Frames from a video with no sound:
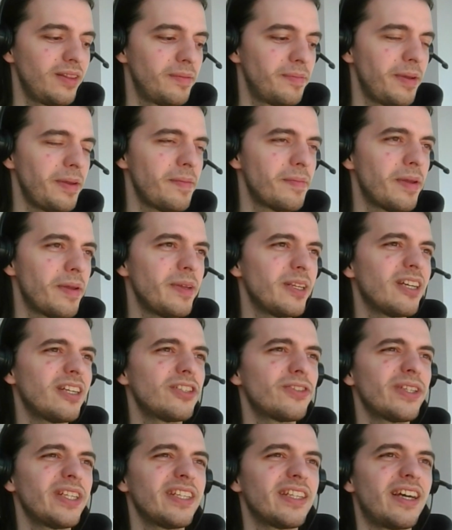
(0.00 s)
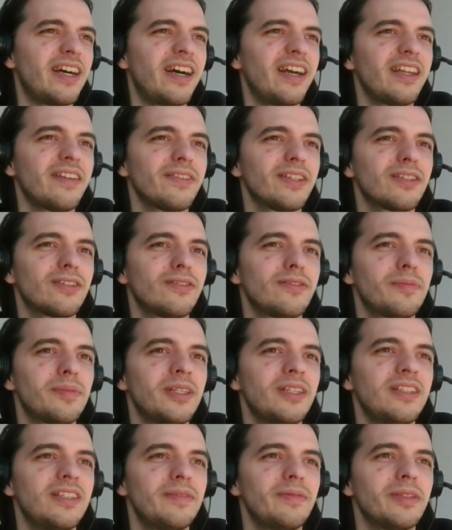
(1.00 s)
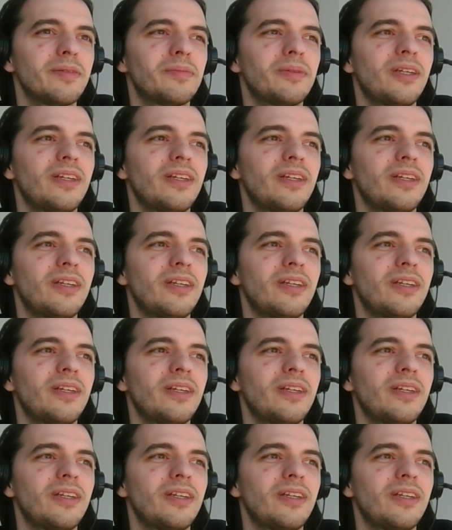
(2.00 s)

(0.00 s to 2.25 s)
maybe not during the height of the COVID pandemic,